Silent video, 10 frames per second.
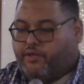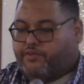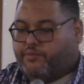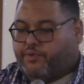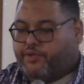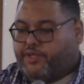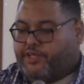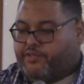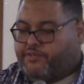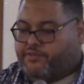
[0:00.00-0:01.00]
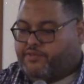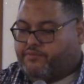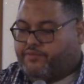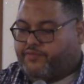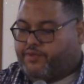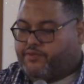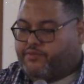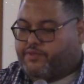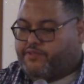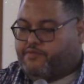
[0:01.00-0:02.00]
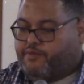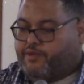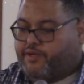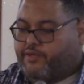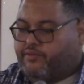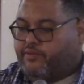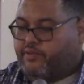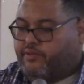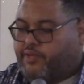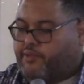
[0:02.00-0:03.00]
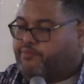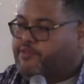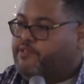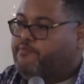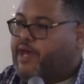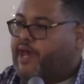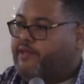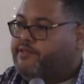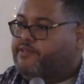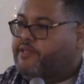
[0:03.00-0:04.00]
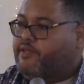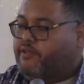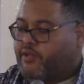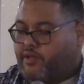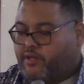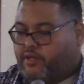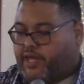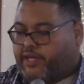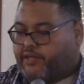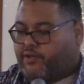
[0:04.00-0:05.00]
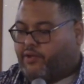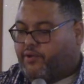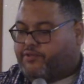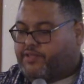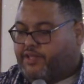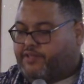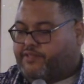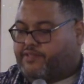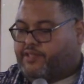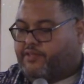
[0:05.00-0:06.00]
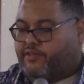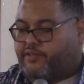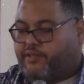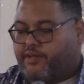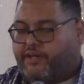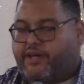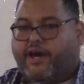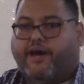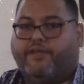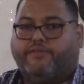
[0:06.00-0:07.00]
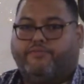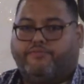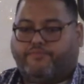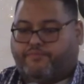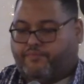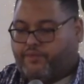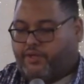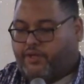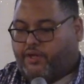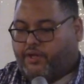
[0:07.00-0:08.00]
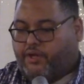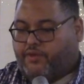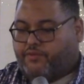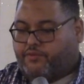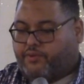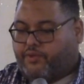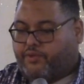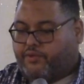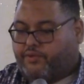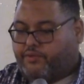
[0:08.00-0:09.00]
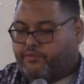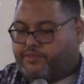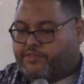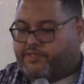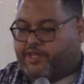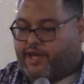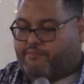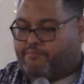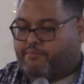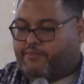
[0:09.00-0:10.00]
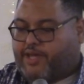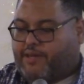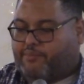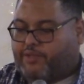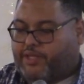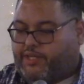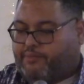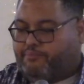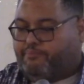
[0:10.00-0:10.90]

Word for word: The word they used could refer to a spirit, a principality, an occult entity, a god. The word was daimonion. daimonium.